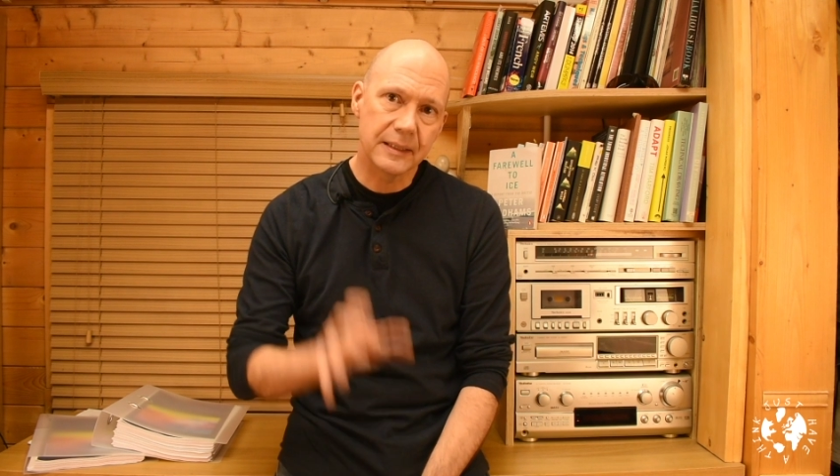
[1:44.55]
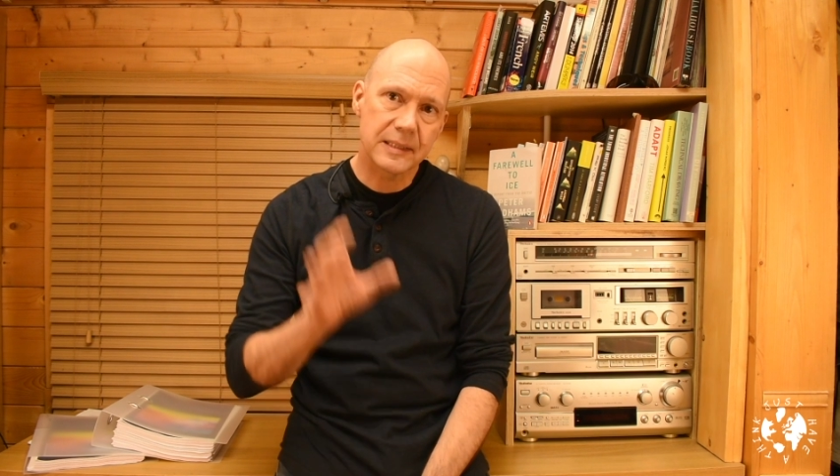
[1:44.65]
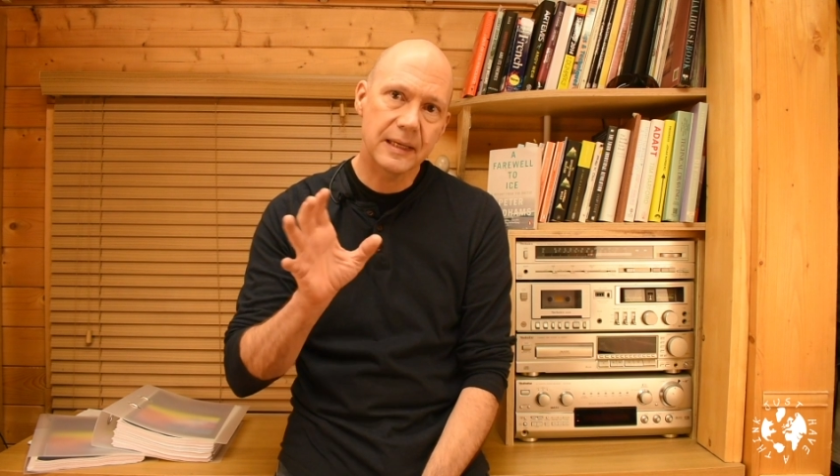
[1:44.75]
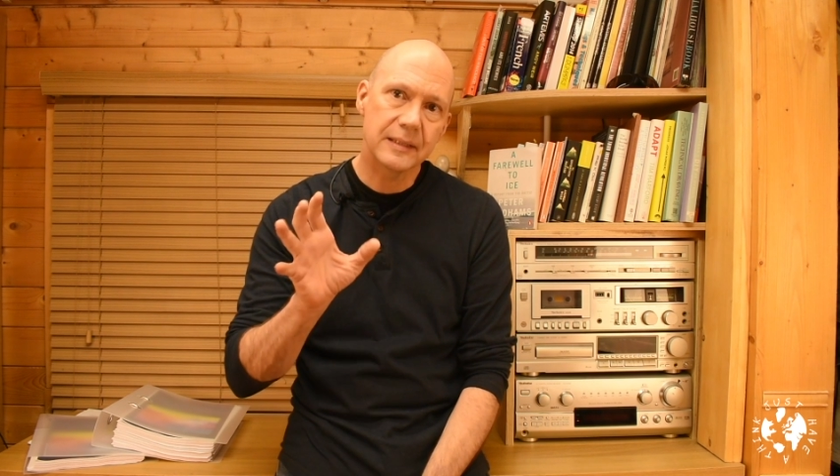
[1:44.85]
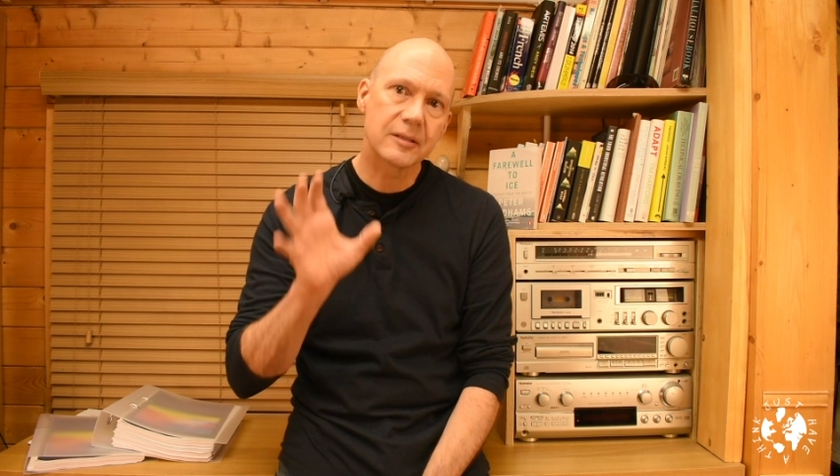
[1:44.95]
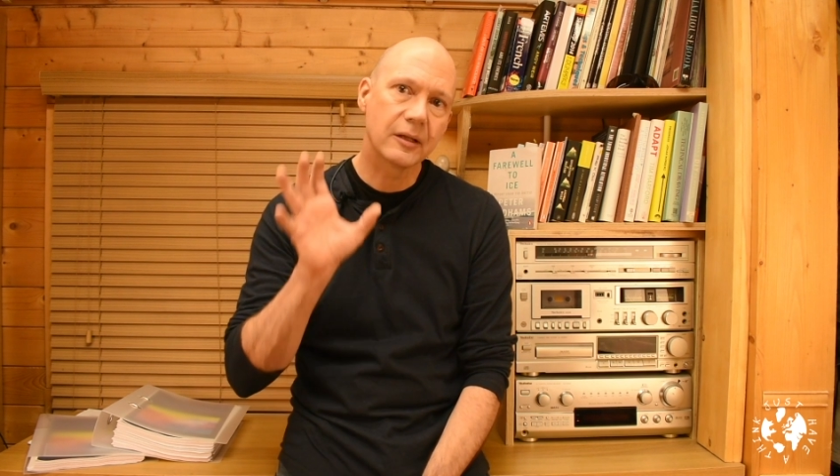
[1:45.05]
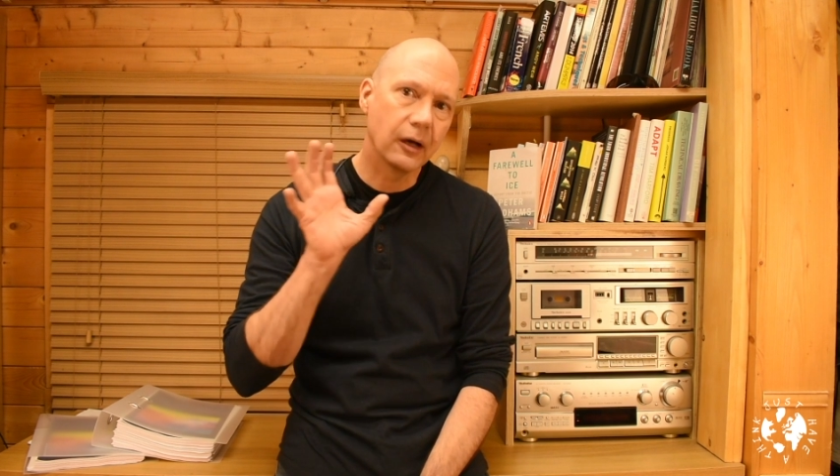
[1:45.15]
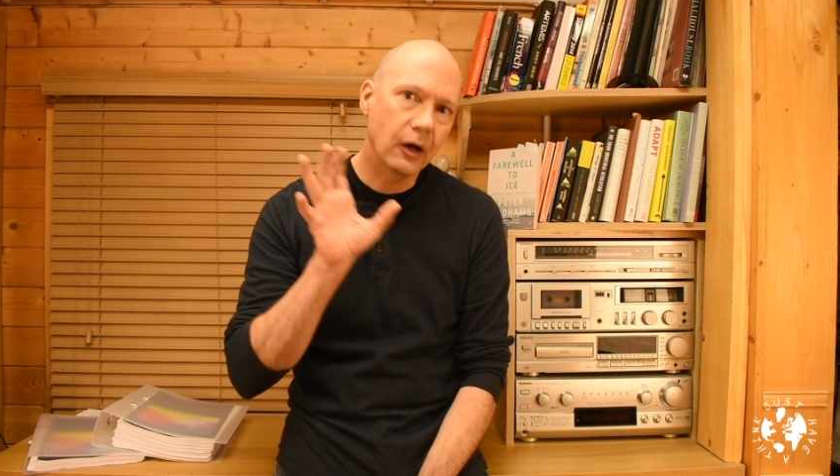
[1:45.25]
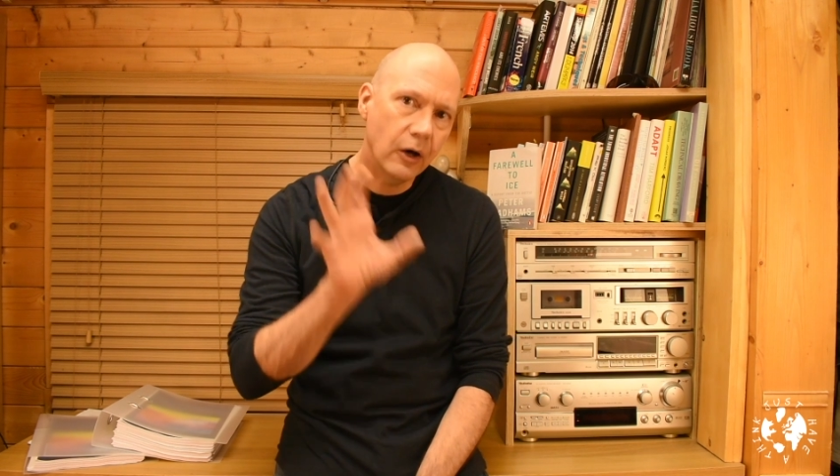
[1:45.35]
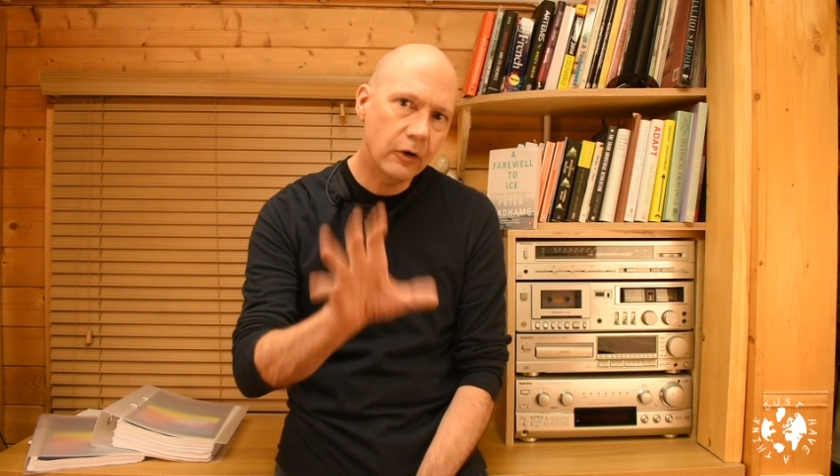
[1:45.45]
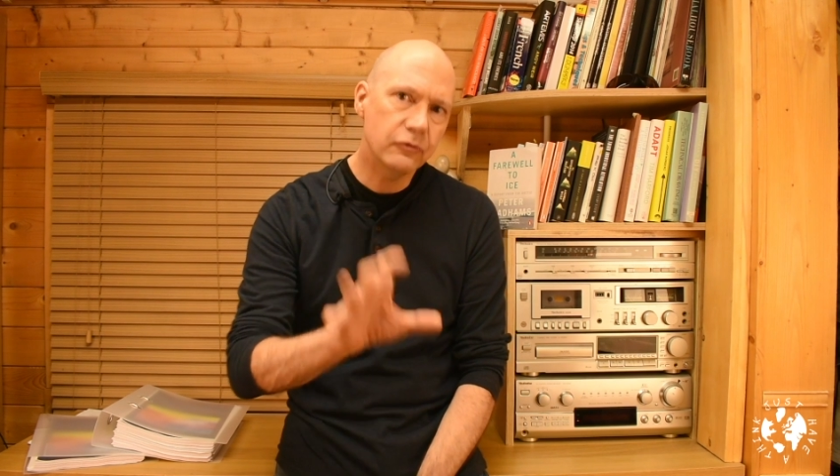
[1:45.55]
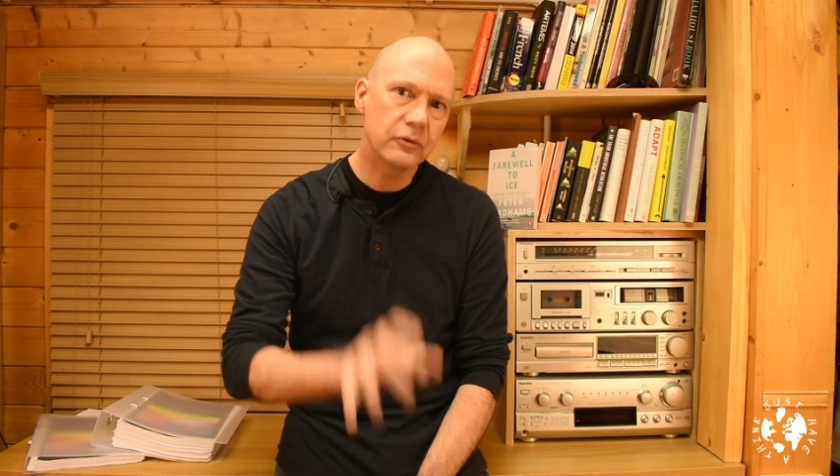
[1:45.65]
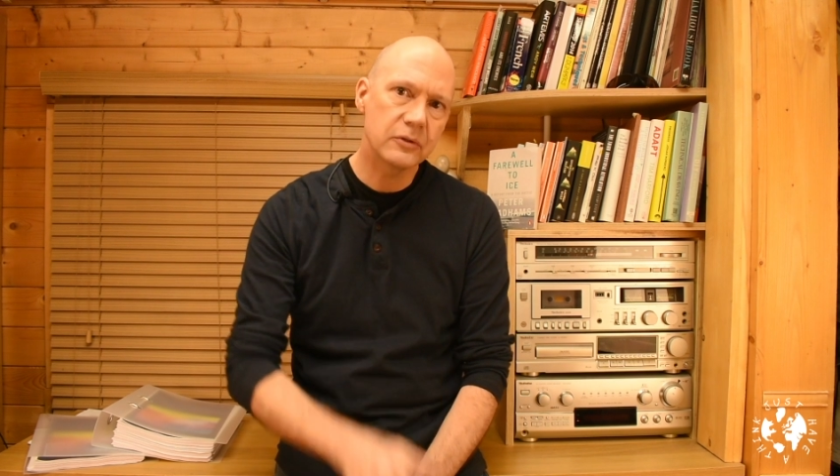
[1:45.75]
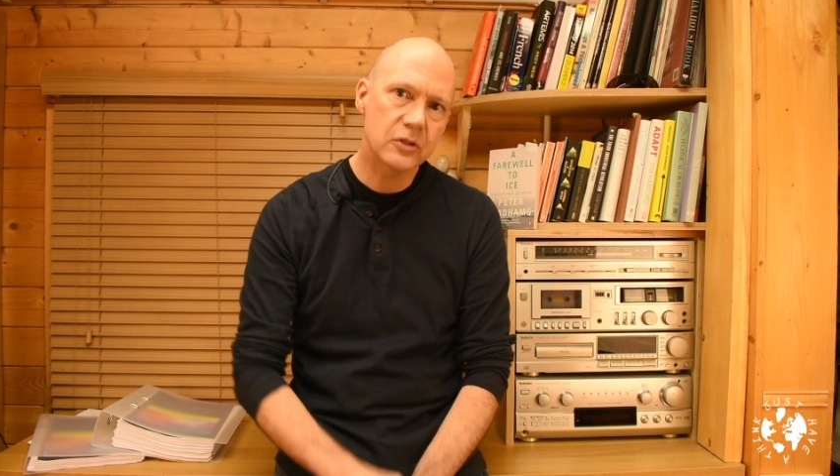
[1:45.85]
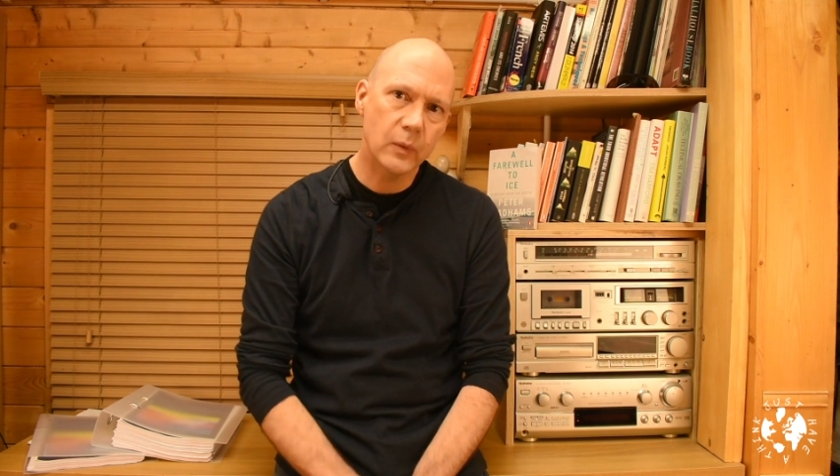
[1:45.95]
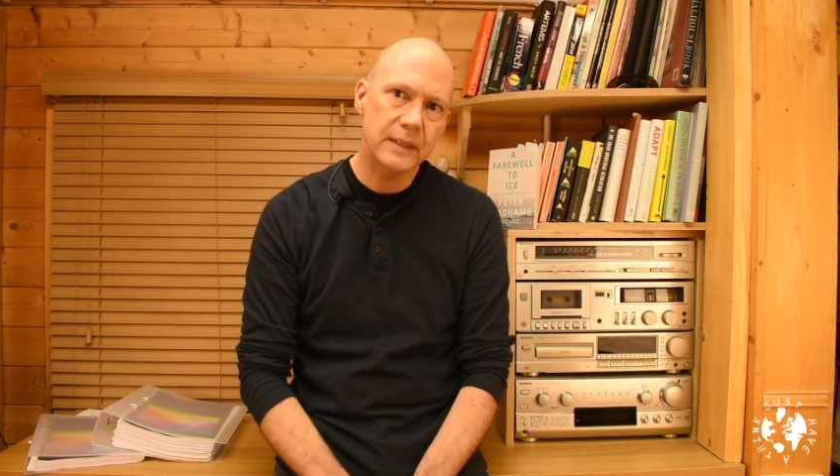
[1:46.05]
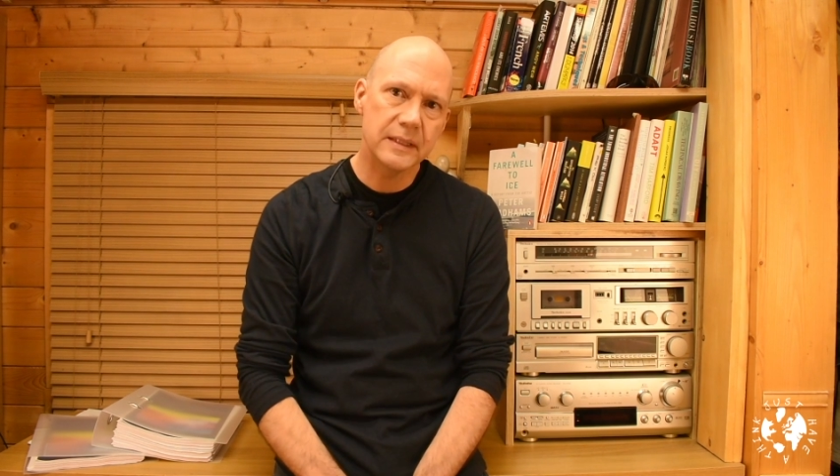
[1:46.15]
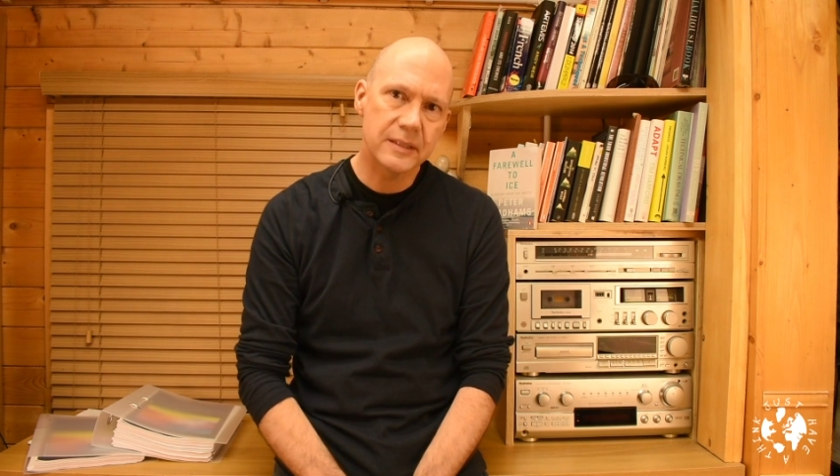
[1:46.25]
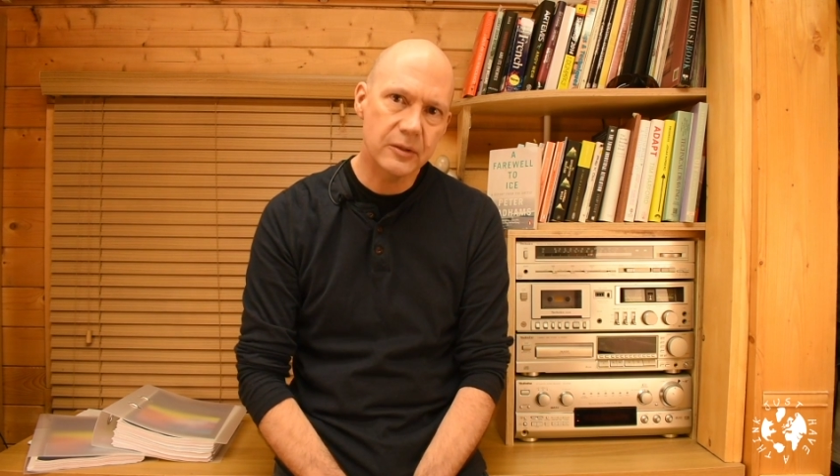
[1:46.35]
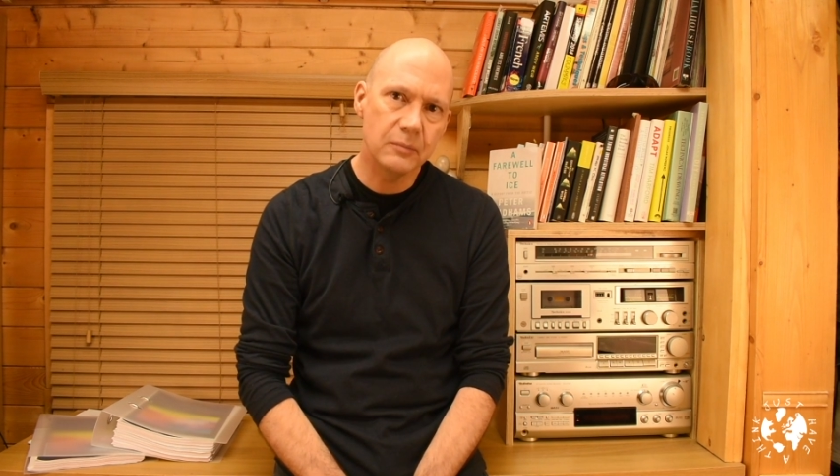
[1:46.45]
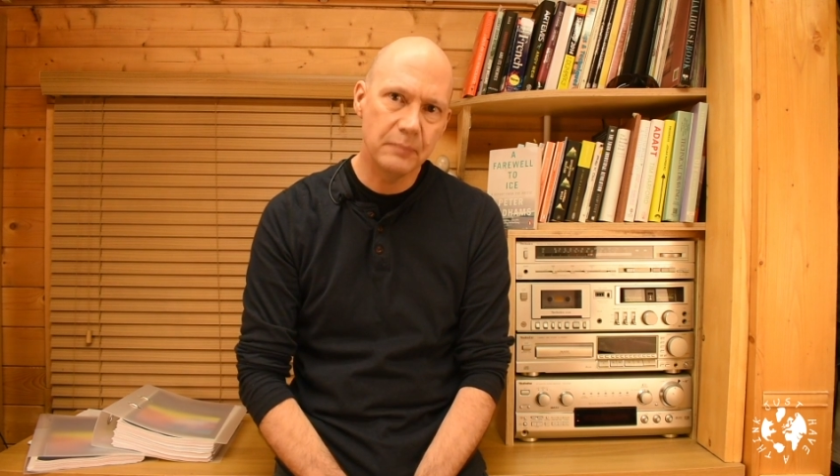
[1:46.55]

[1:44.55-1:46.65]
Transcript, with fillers: assessed that 122